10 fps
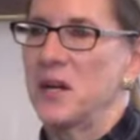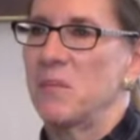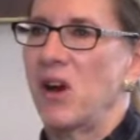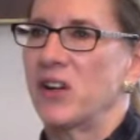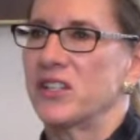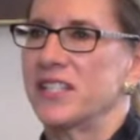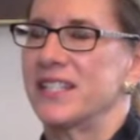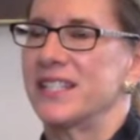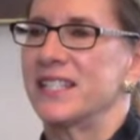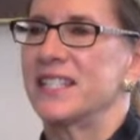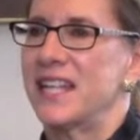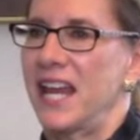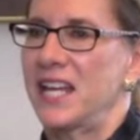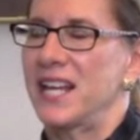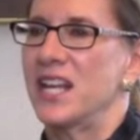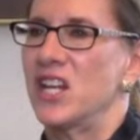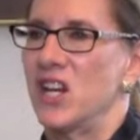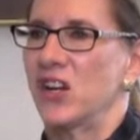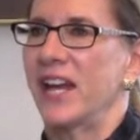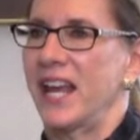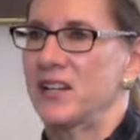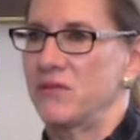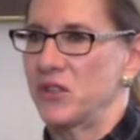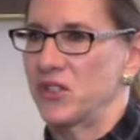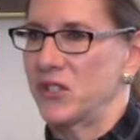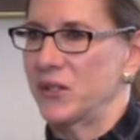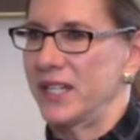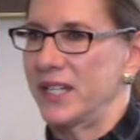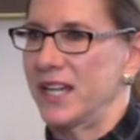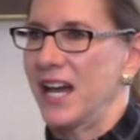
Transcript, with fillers: marks the 10 year anniversary